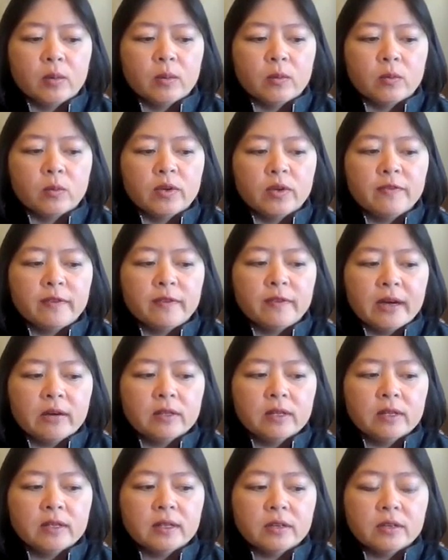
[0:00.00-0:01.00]
We found
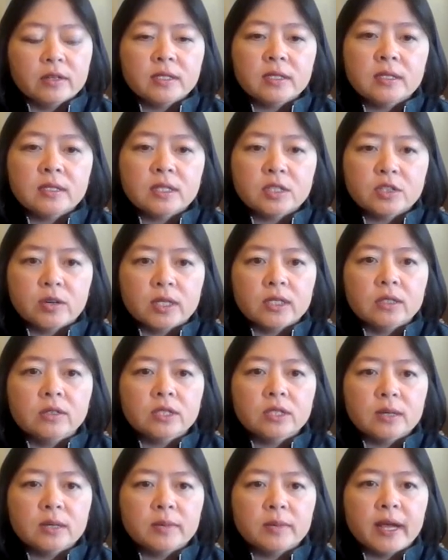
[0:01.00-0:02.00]
that there is a struggle
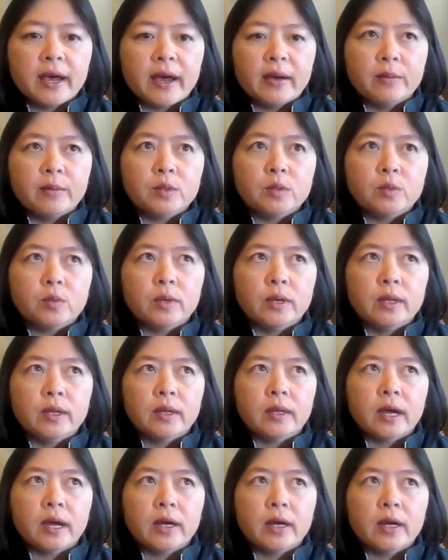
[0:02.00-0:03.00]
sometimes
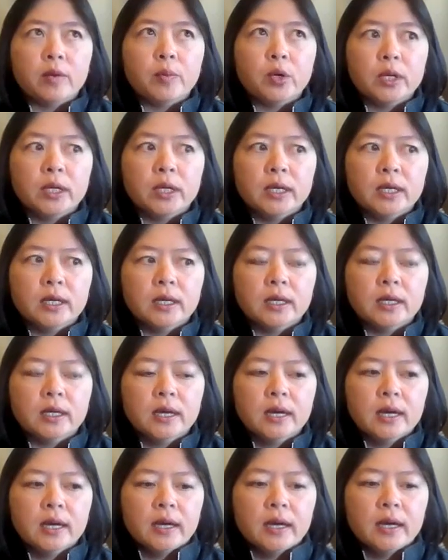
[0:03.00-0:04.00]
with kind of putting
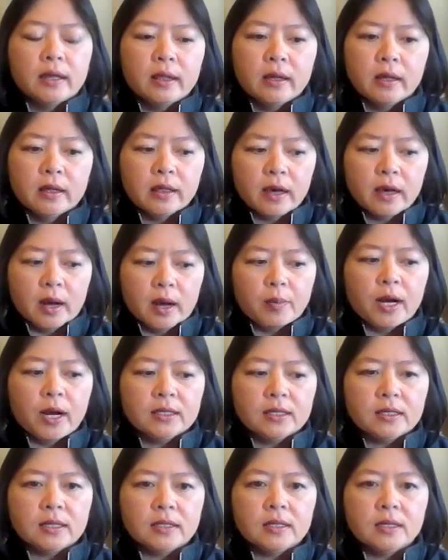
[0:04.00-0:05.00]
the thought
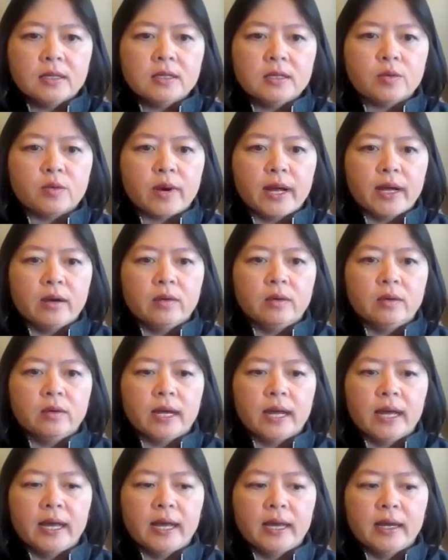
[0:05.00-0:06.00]
processes around
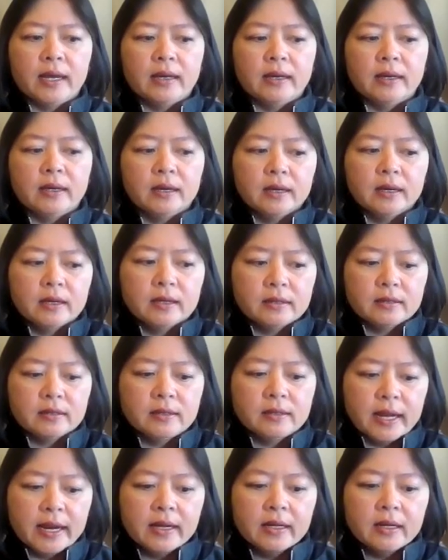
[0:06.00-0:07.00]
a
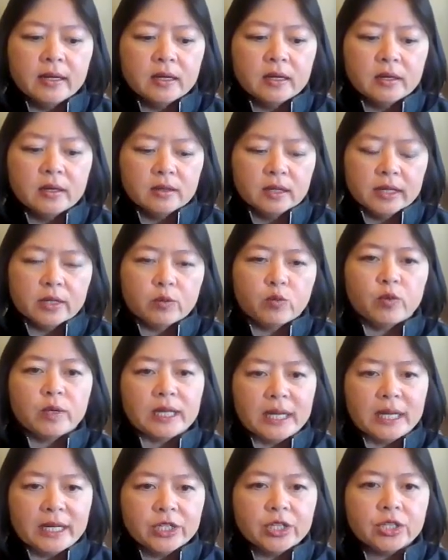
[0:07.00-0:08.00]
data, like
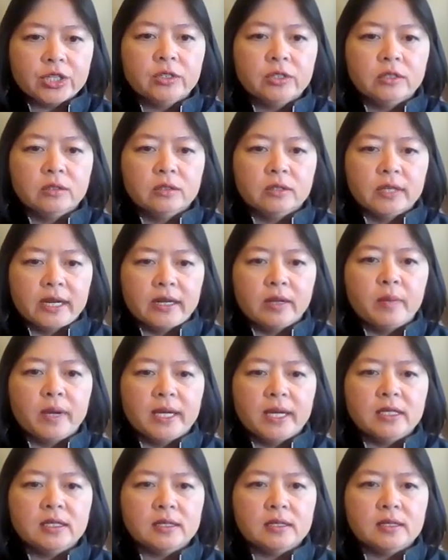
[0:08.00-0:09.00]
relational
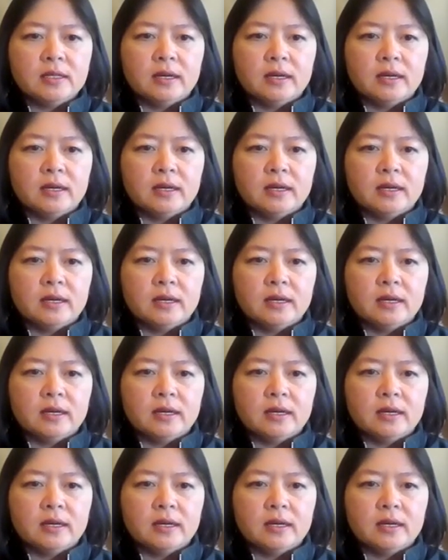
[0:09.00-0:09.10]
database